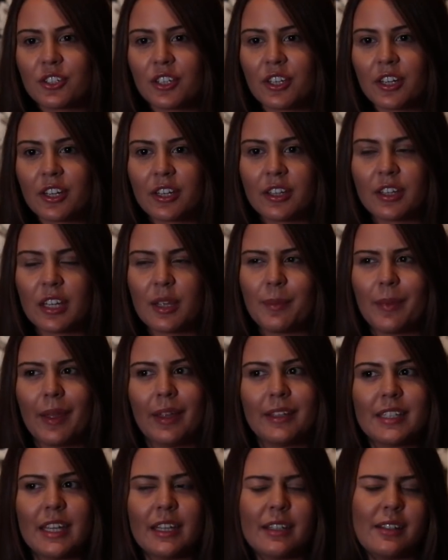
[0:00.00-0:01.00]
it and they
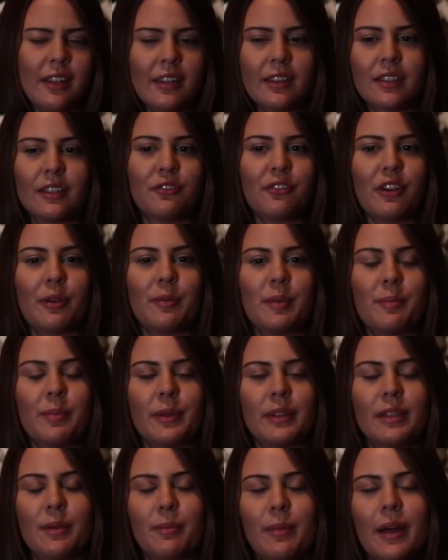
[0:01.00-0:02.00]
may take nothing from it,
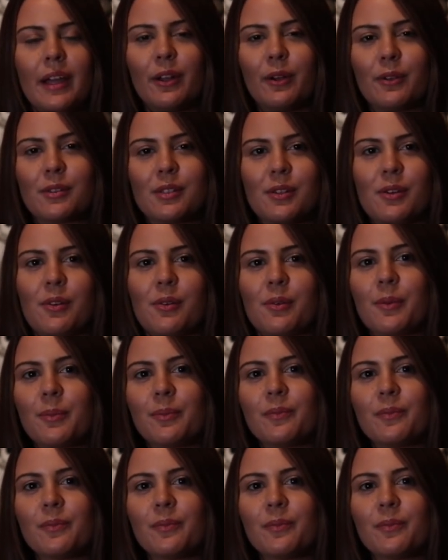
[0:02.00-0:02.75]
but they might also